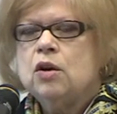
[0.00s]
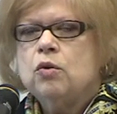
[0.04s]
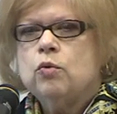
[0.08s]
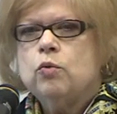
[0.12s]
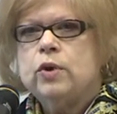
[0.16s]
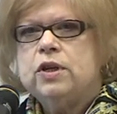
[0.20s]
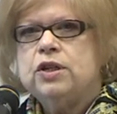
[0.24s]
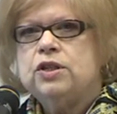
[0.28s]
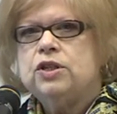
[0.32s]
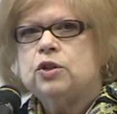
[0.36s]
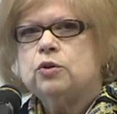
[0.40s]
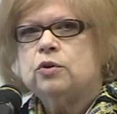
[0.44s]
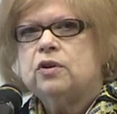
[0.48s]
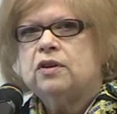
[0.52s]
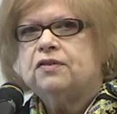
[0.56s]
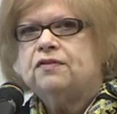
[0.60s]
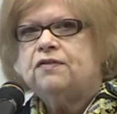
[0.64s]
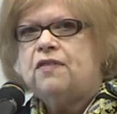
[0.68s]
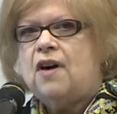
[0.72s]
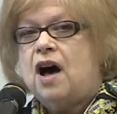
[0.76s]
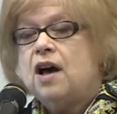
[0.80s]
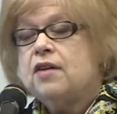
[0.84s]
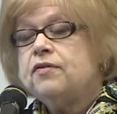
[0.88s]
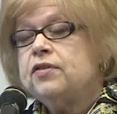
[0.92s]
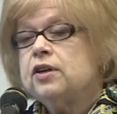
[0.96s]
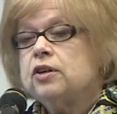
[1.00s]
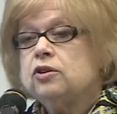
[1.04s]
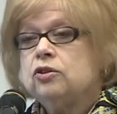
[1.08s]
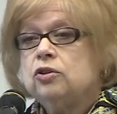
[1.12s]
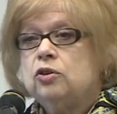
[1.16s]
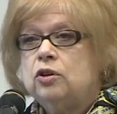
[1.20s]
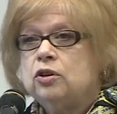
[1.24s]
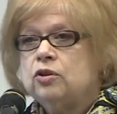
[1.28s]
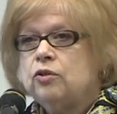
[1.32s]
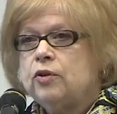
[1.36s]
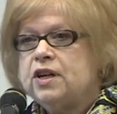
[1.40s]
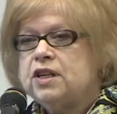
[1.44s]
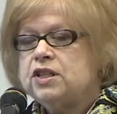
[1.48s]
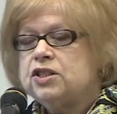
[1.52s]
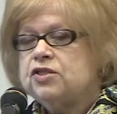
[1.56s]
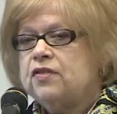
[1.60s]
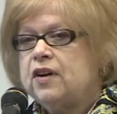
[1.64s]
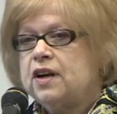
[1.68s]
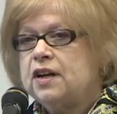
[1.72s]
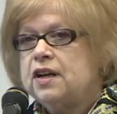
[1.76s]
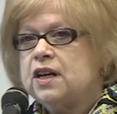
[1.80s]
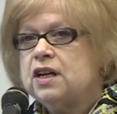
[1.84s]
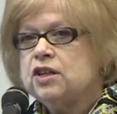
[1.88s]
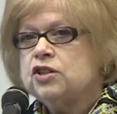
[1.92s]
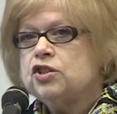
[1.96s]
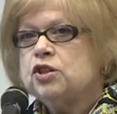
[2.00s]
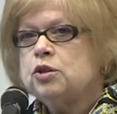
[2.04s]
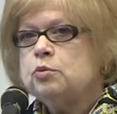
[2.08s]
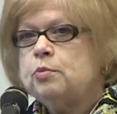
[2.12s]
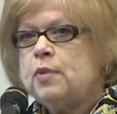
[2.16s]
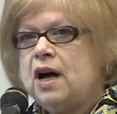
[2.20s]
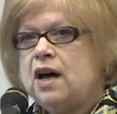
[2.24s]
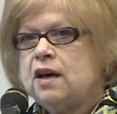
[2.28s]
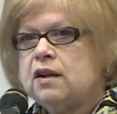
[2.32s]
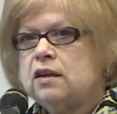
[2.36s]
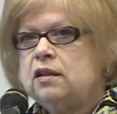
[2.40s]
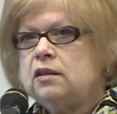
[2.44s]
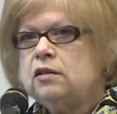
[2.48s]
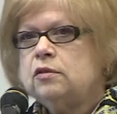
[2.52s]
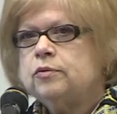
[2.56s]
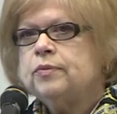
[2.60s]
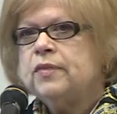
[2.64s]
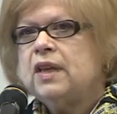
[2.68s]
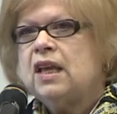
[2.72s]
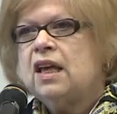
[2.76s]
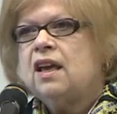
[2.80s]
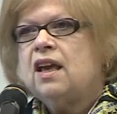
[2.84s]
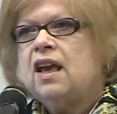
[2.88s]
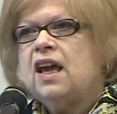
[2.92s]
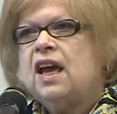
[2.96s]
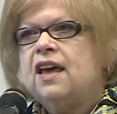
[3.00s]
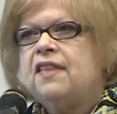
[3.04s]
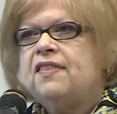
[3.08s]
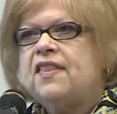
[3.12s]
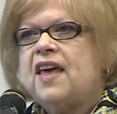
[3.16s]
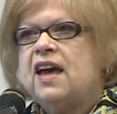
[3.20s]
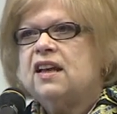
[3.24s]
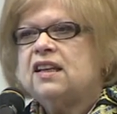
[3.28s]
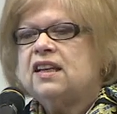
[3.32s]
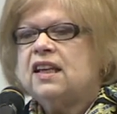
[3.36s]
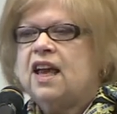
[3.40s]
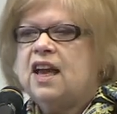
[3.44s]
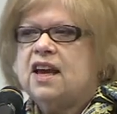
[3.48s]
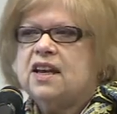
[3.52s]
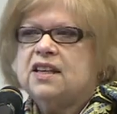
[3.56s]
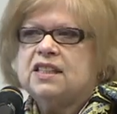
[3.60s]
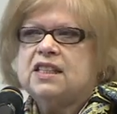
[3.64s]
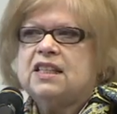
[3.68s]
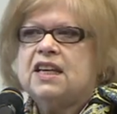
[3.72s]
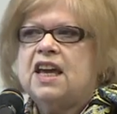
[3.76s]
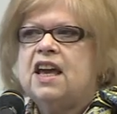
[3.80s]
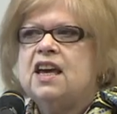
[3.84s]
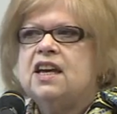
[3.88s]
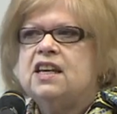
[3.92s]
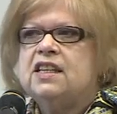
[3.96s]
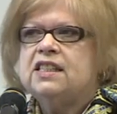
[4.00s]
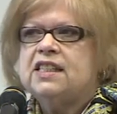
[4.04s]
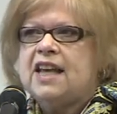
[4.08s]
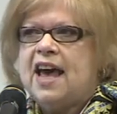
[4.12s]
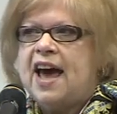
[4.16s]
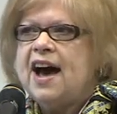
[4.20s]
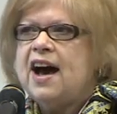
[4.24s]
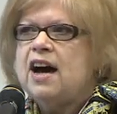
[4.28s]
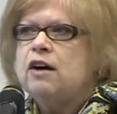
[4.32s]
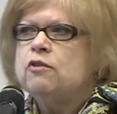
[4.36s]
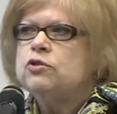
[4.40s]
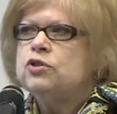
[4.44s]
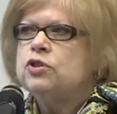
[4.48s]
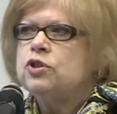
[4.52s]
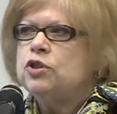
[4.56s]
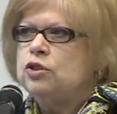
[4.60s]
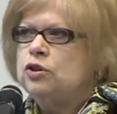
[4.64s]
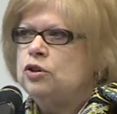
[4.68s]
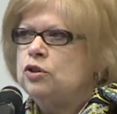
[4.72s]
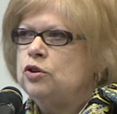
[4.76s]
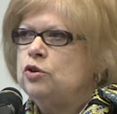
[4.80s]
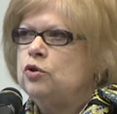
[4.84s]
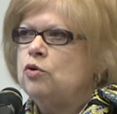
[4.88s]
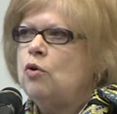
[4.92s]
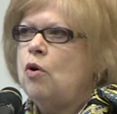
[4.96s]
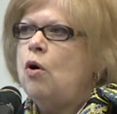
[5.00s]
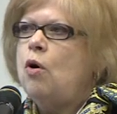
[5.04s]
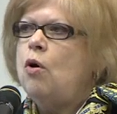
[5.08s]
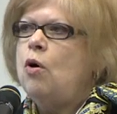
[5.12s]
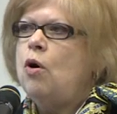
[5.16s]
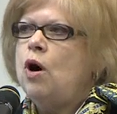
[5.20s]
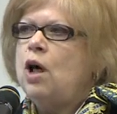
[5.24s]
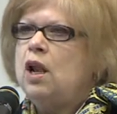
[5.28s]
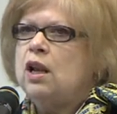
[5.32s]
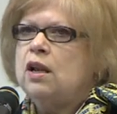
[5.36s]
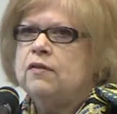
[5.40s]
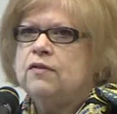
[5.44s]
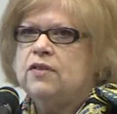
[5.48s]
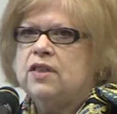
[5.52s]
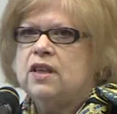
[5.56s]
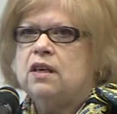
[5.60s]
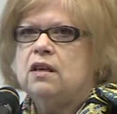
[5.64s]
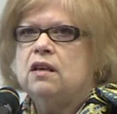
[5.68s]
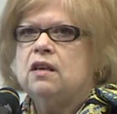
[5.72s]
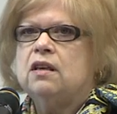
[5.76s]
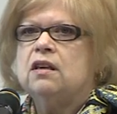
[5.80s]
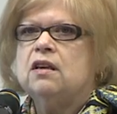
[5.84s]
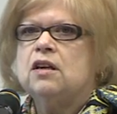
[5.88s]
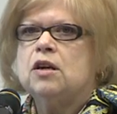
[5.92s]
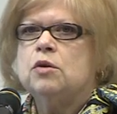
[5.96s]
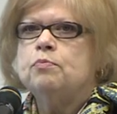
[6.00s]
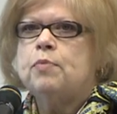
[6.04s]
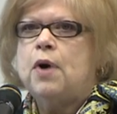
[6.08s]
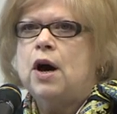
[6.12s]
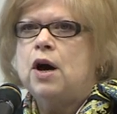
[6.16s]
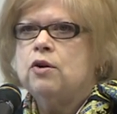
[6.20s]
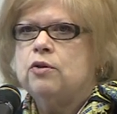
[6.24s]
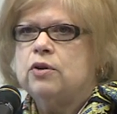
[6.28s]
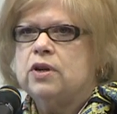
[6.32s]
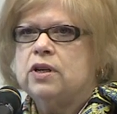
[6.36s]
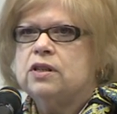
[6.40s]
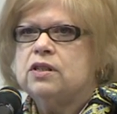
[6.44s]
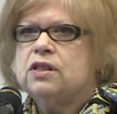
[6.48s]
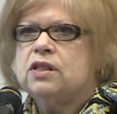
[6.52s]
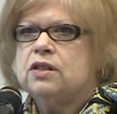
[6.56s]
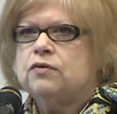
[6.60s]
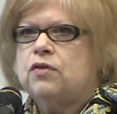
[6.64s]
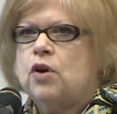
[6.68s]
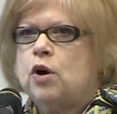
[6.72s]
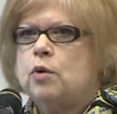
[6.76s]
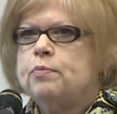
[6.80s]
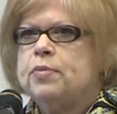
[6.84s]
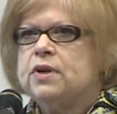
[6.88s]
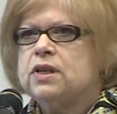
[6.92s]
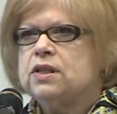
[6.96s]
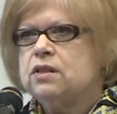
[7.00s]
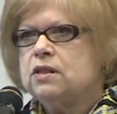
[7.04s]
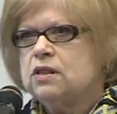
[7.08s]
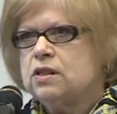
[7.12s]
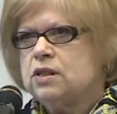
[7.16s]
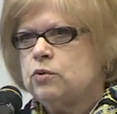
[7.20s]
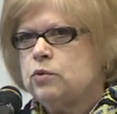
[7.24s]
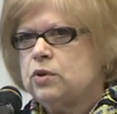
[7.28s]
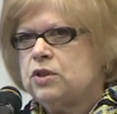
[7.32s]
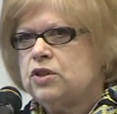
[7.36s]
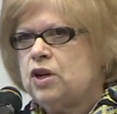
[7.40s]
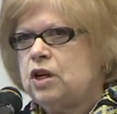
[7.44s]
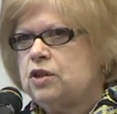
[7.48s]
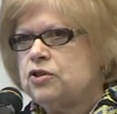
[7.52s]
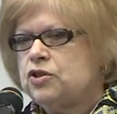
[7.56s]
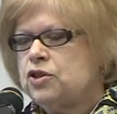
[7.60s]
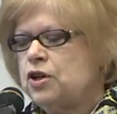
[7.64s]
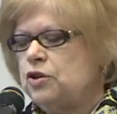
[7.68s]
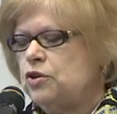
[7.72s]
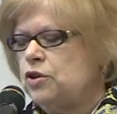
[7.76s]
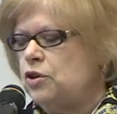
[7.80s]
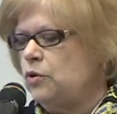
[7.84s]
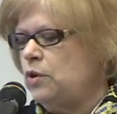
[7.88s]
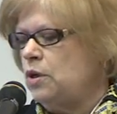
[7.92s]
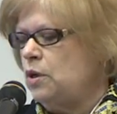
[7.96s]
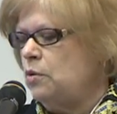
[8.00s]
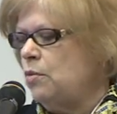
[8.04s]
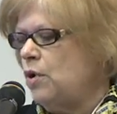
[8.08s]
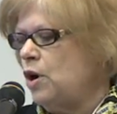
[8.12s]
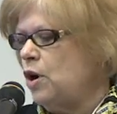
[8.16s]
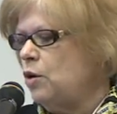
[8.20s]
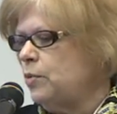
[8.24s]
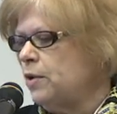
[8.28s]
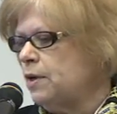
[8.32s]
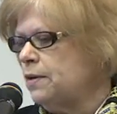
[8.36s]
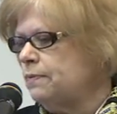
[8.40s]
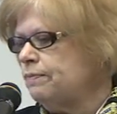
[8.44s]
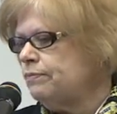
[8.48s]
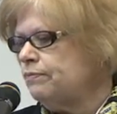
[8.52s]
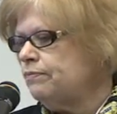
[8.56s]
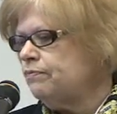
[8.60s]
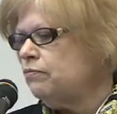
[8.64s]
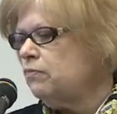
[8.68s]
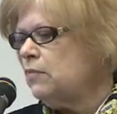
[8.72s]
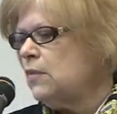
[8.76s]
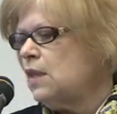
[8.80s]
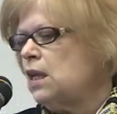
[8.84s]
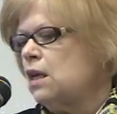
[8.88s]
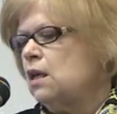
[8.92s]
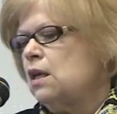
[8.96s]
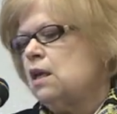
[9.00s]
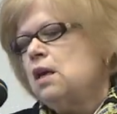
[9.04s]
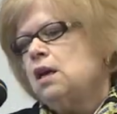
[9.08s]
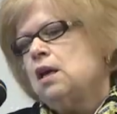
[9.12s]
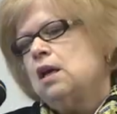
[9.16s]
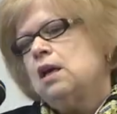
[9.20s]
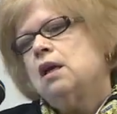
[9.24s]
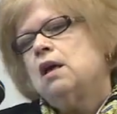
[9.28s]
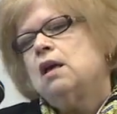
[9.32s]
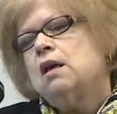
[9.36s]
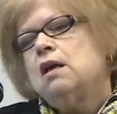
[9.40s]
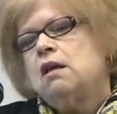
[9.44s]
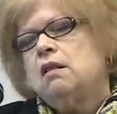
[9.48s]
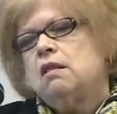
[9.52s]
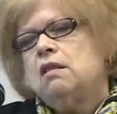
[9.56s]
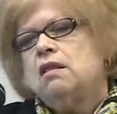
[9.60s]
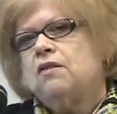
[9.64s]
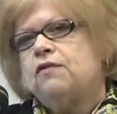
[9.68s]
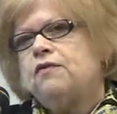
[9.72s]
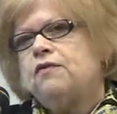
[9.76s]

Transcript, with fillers: We do a five-year long-range financial model, and that cascades out to all of the components of our business, which I'll show you in a moment. The